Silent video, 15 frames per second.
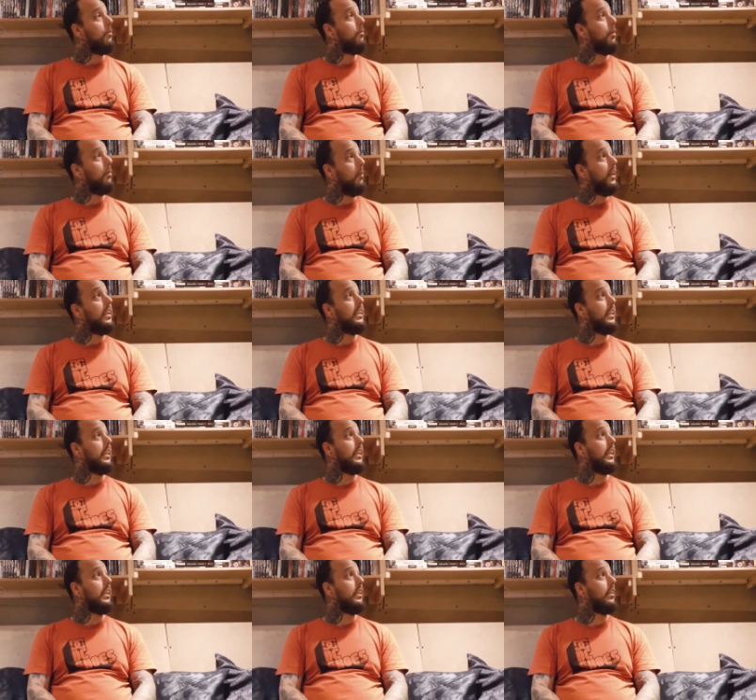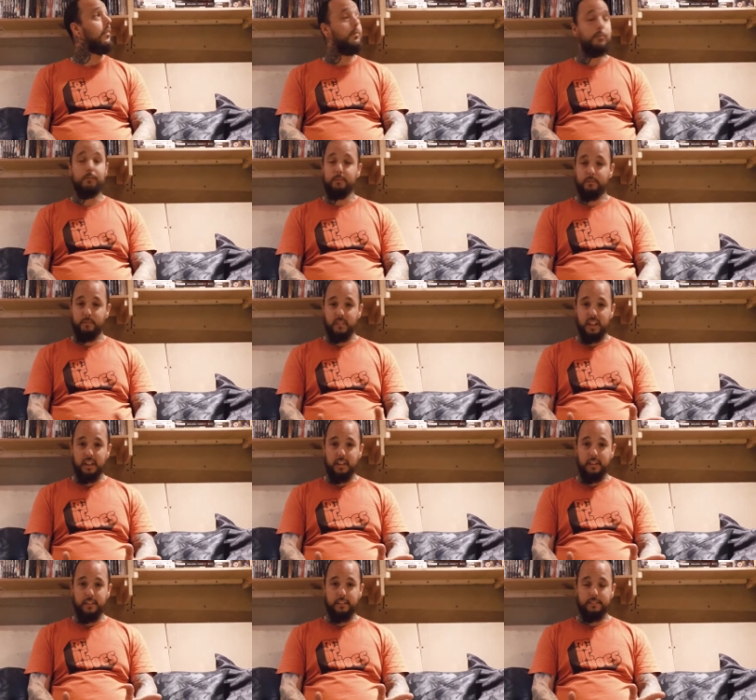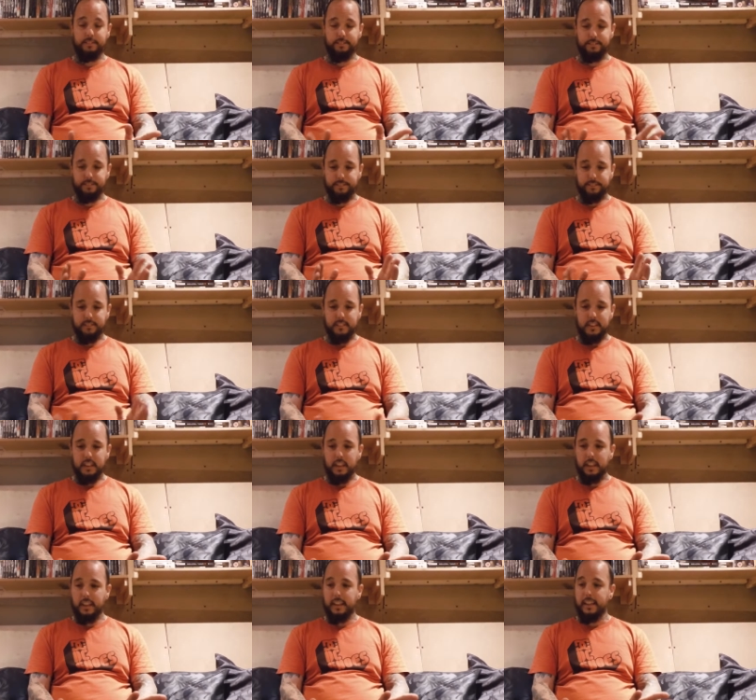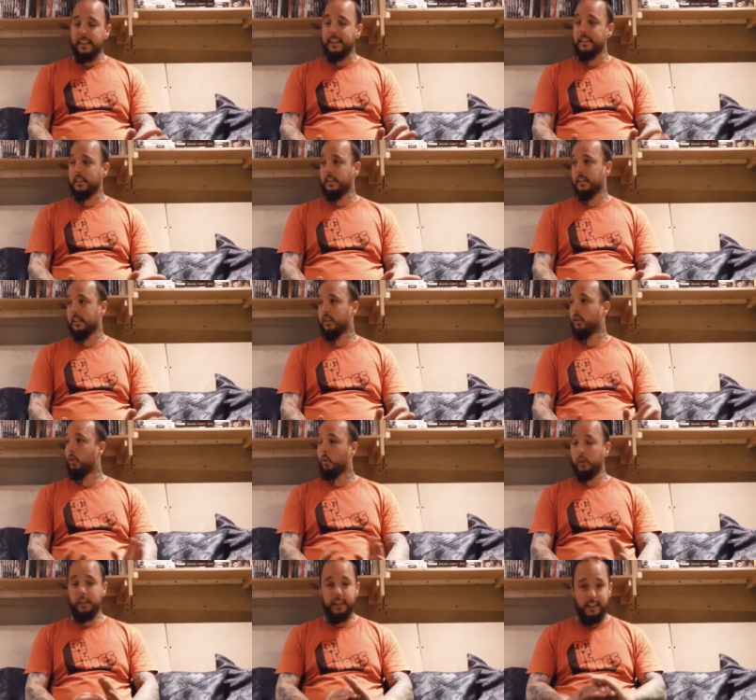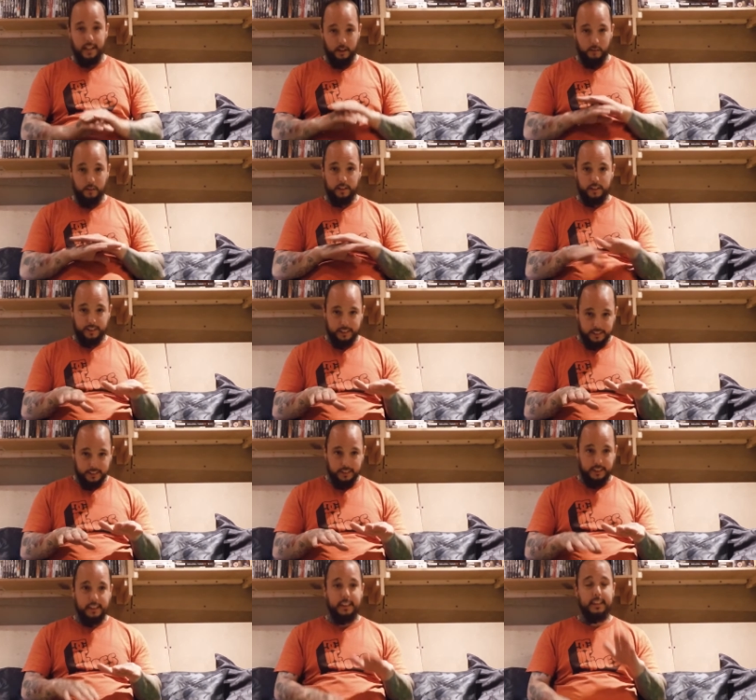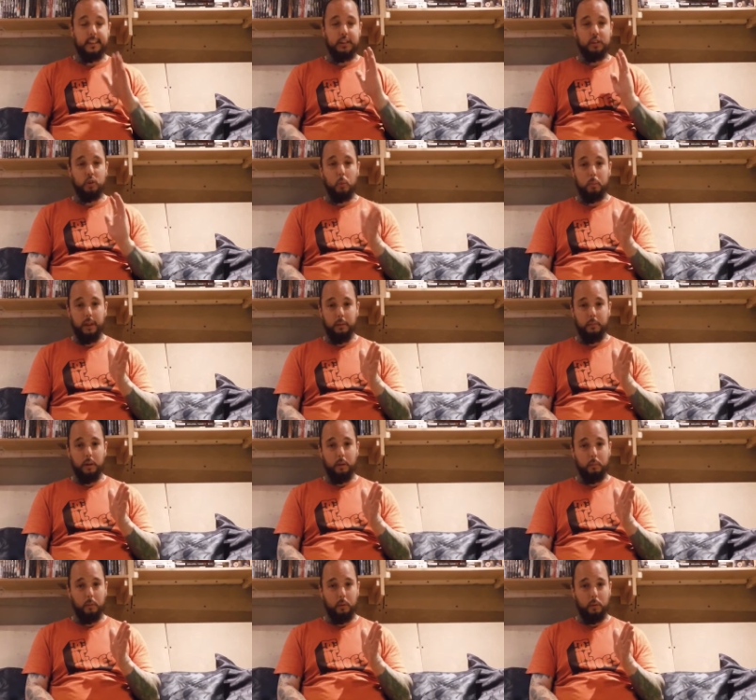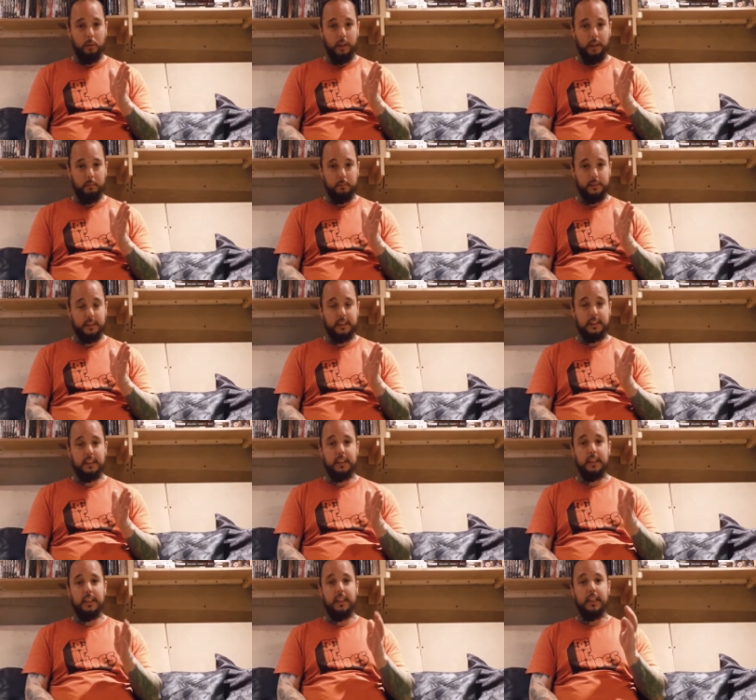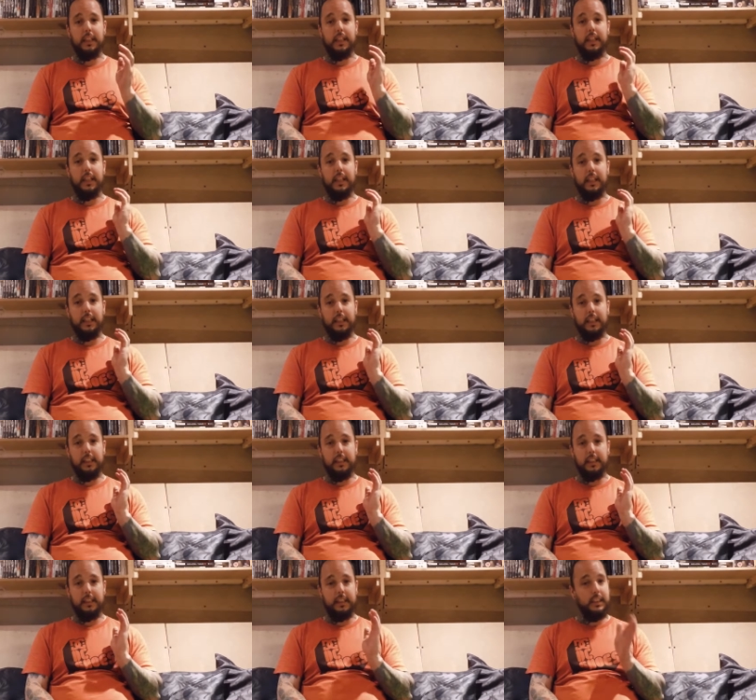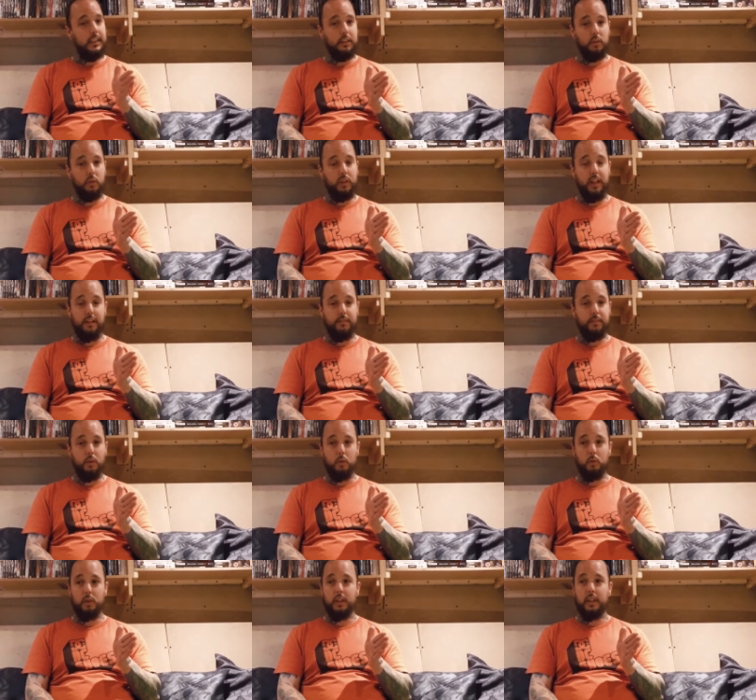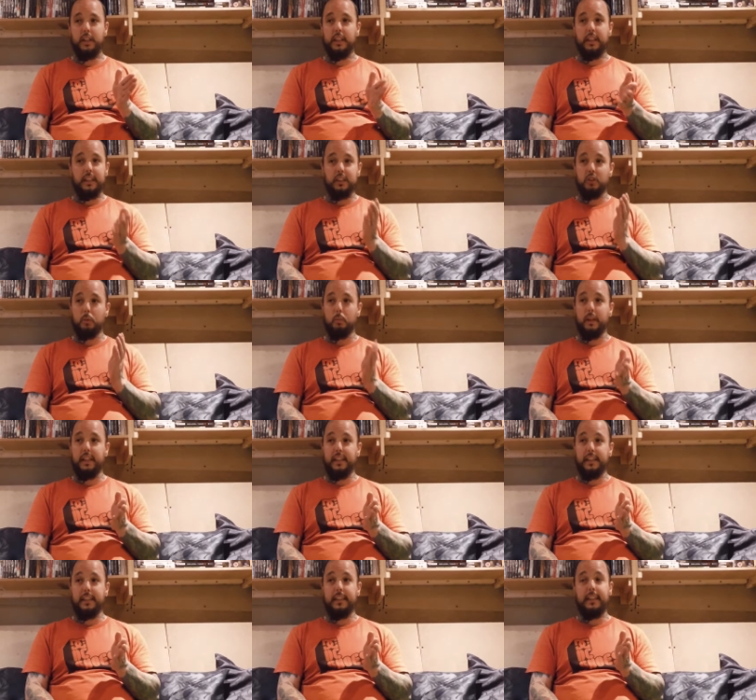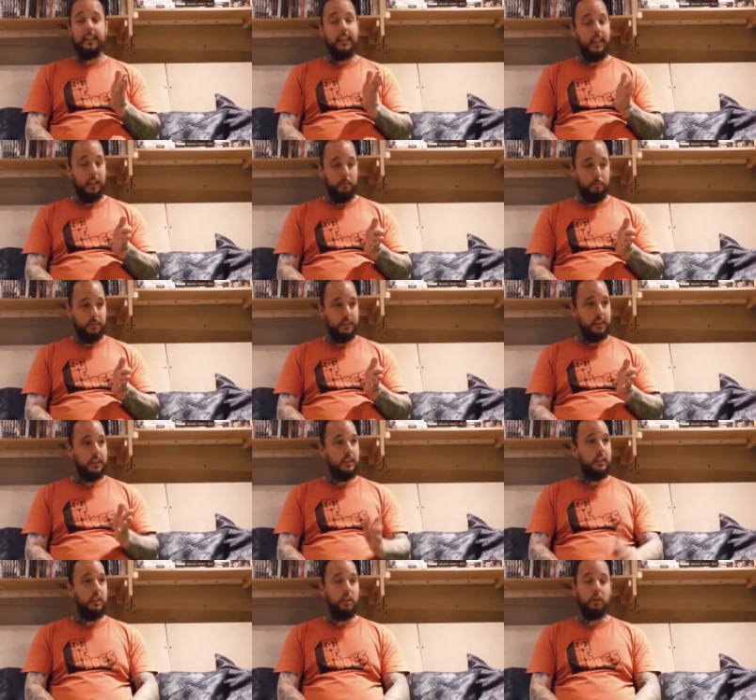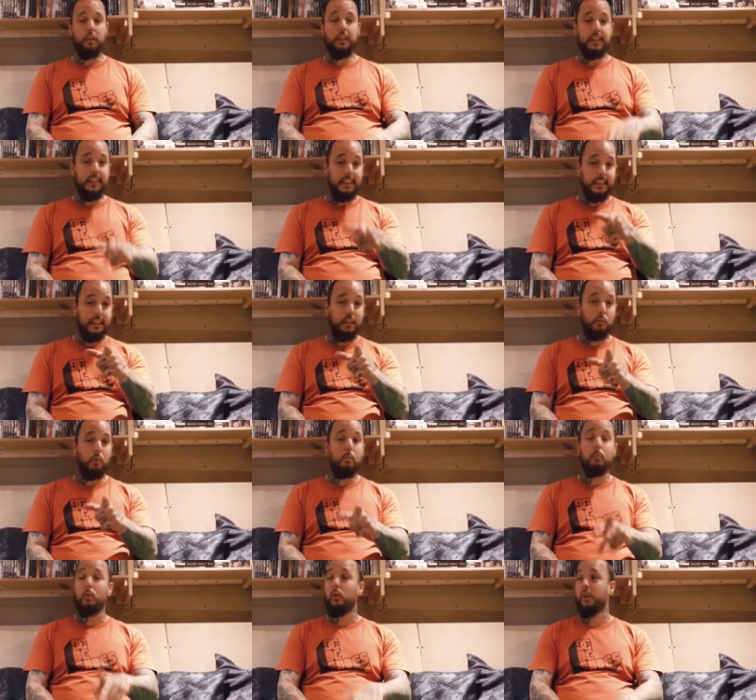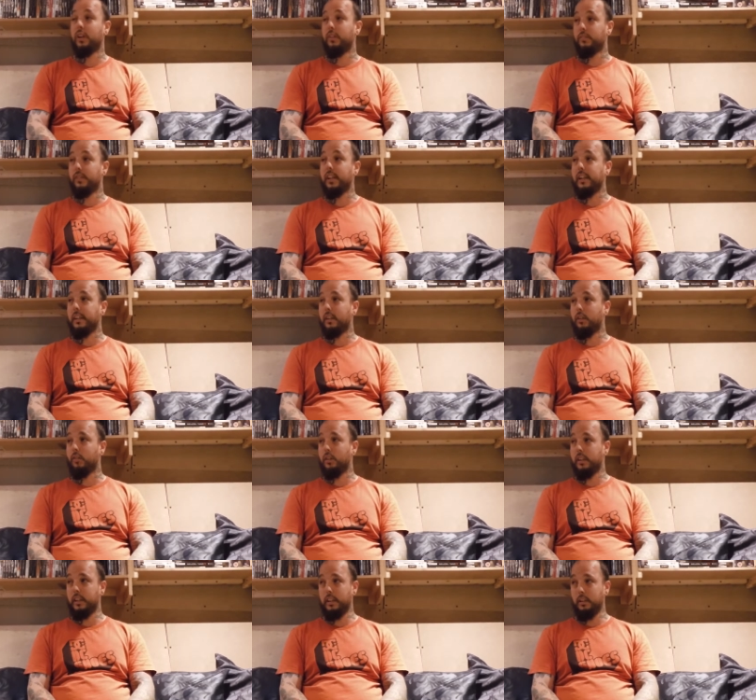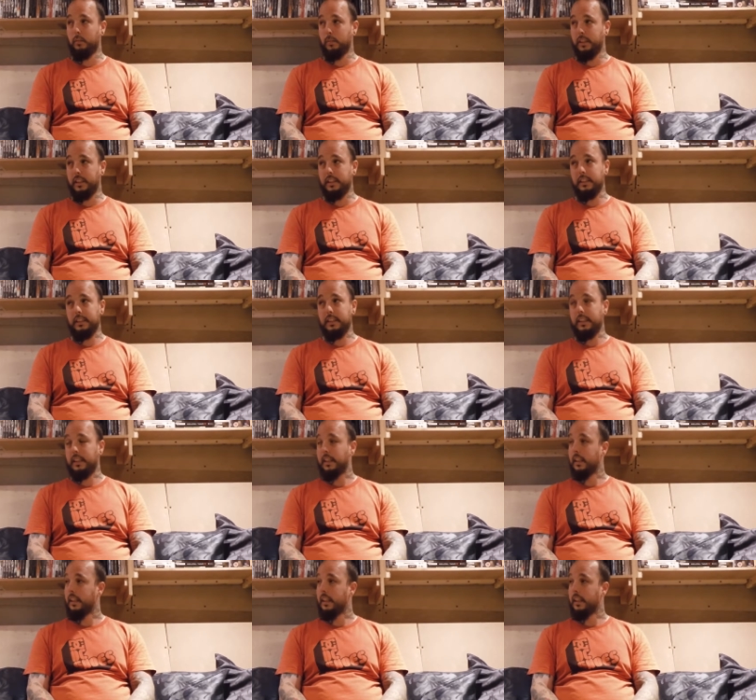But basically, you know, let's just call it now. Stop blaming computer games. It's not their fault. Stop banning games. You know, because they did at one point. I think I read in the media that